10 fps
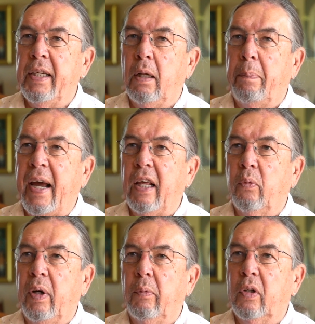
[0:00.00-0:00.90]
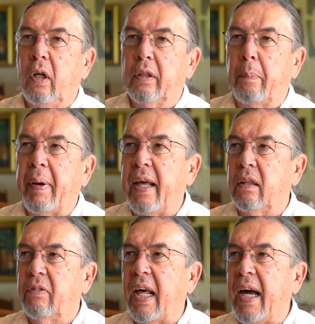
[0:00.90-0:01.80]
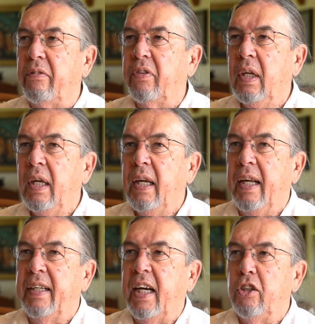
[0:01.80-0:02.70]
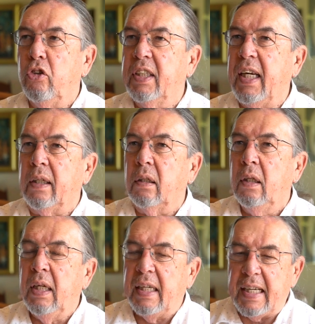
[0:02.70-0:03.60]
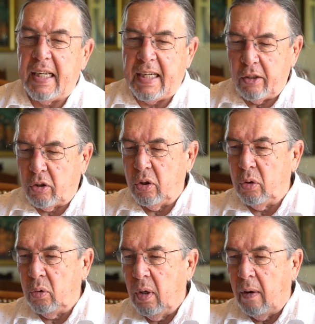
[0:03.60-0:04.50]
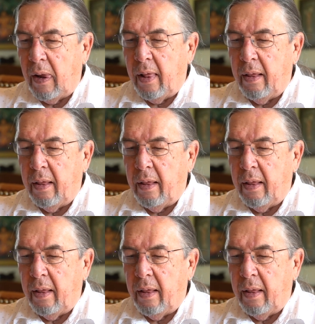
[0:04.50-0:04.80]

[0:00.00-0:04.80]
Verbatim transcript: I need a pathway and we'll call it the path of life until you get into